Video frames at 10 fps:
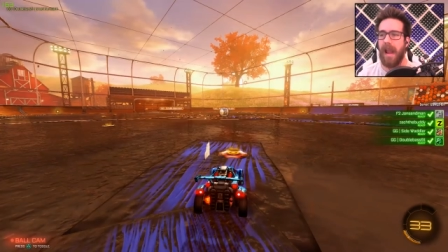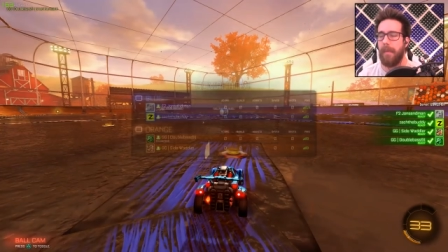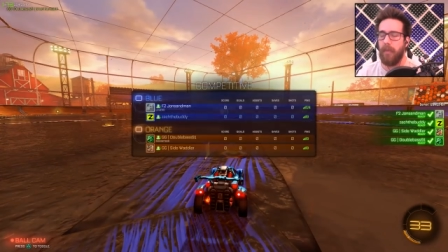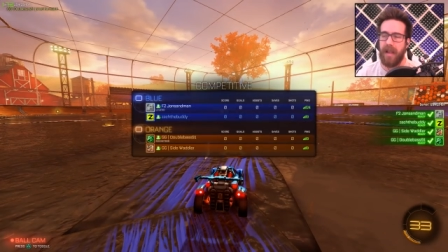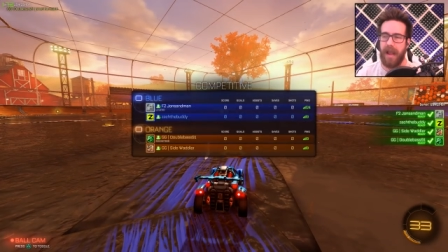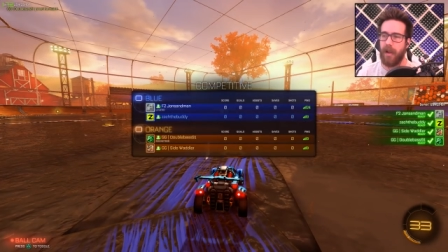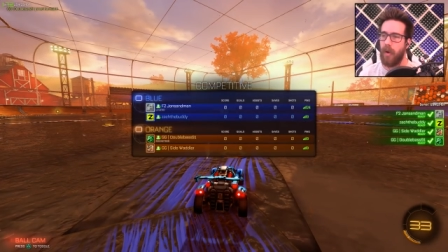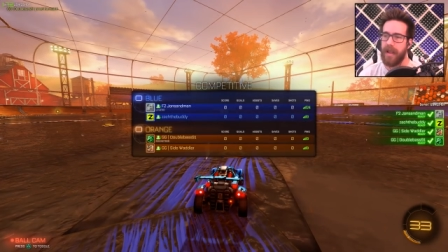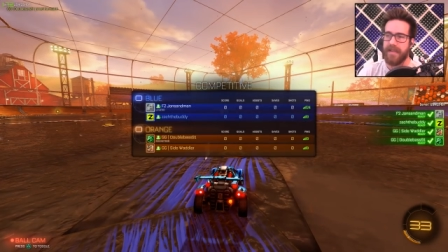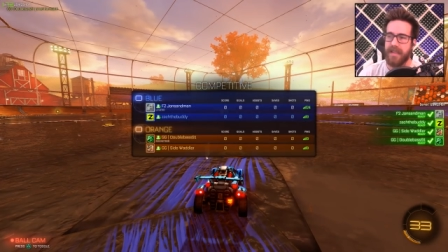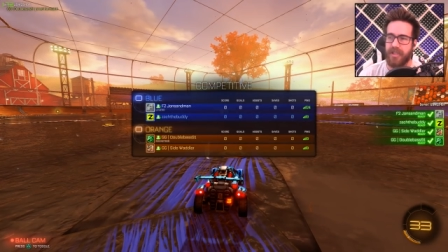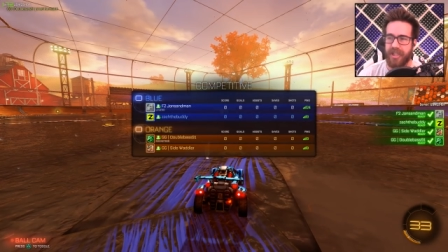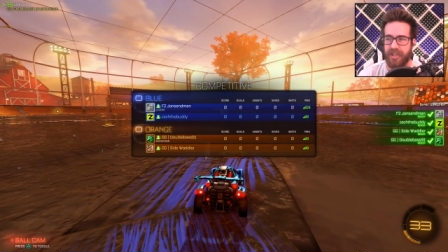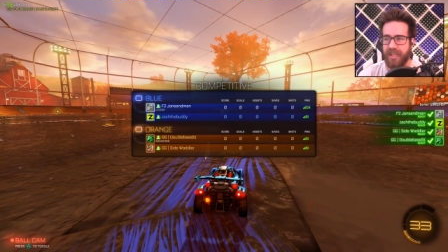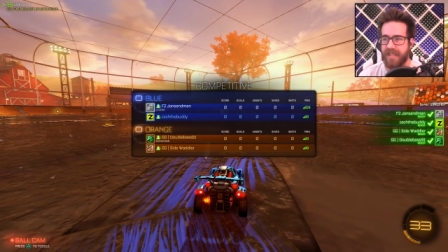I mean, we got to go against the
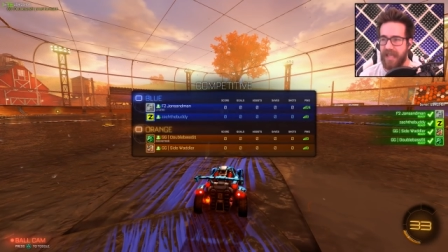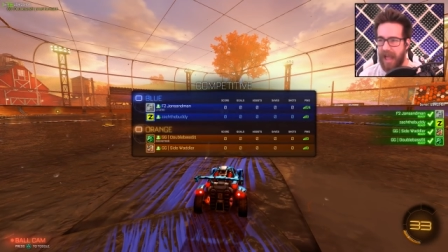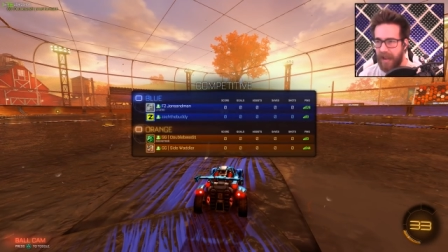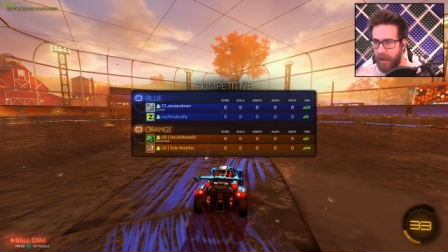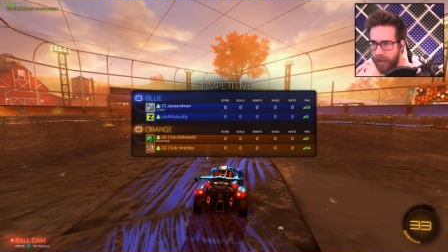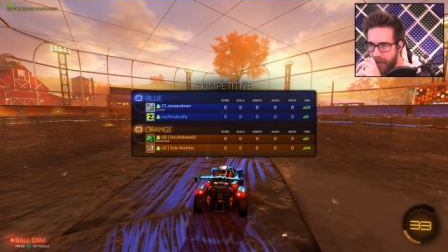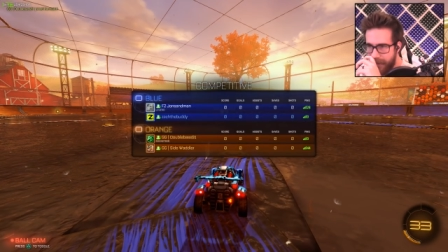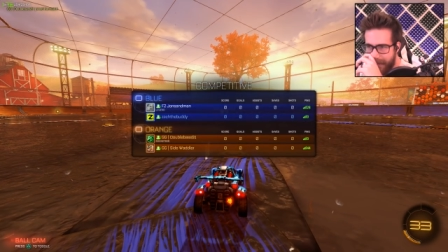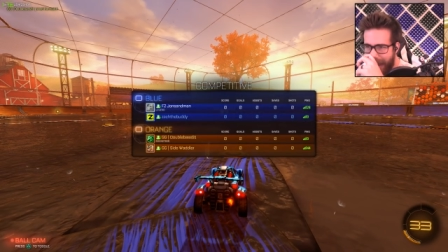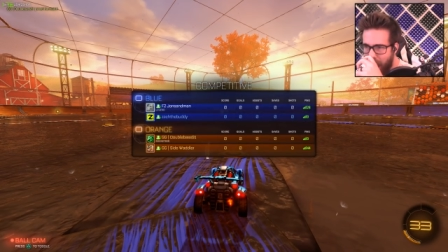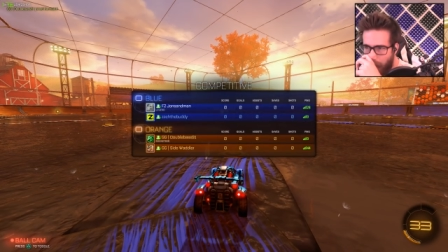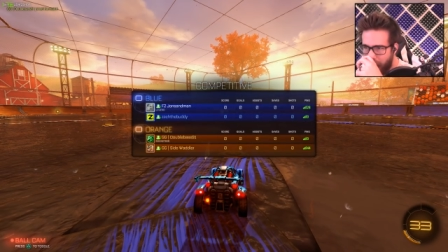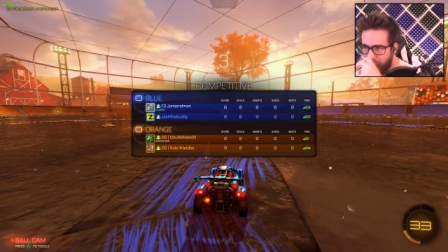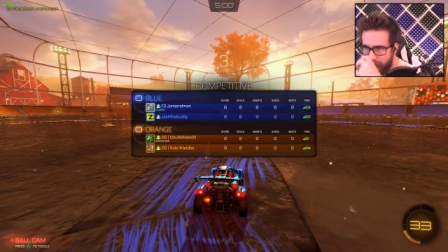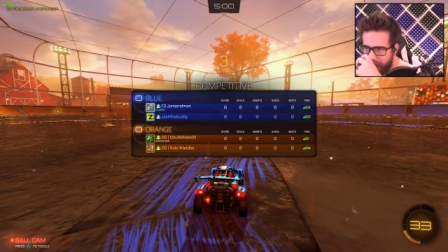GG slide, side
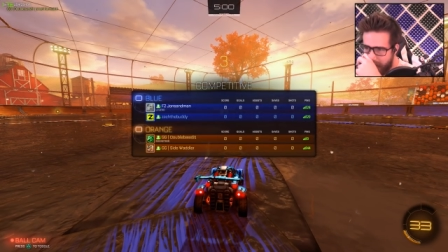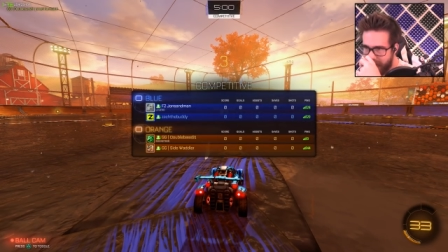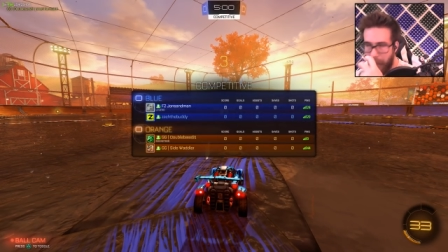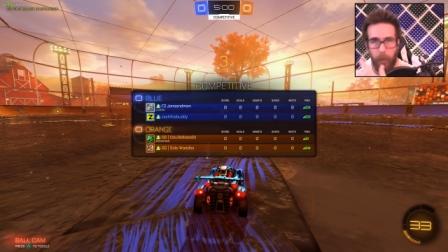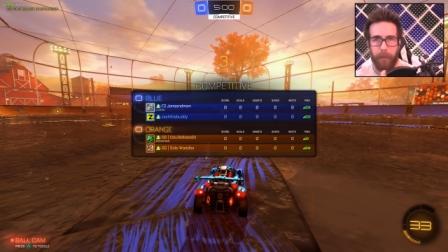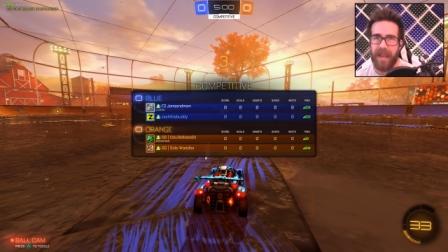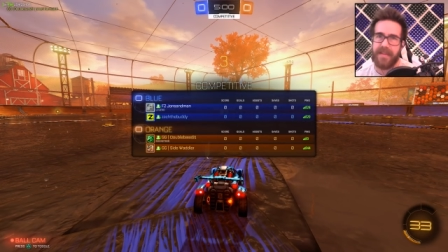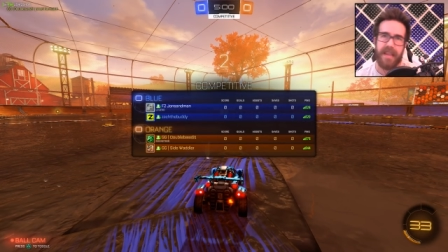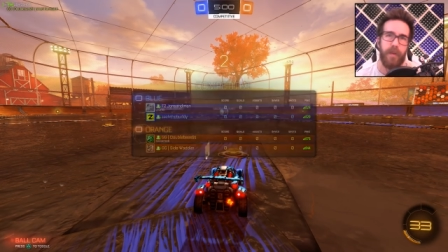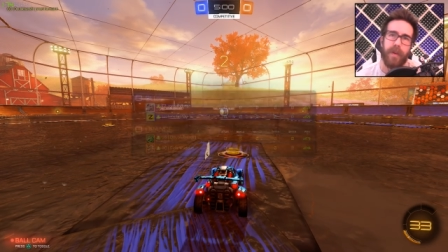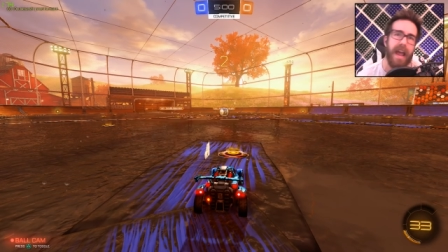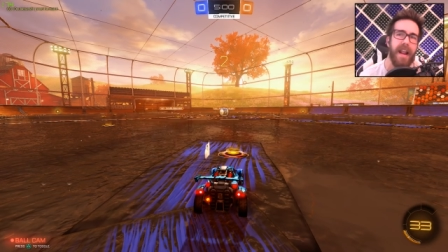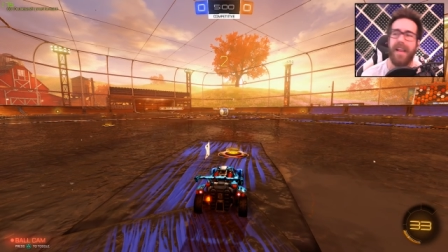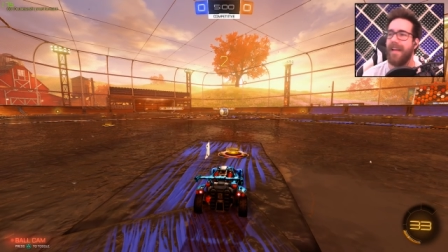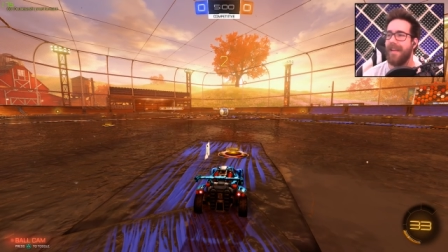waddlers, double base. Like, we got it.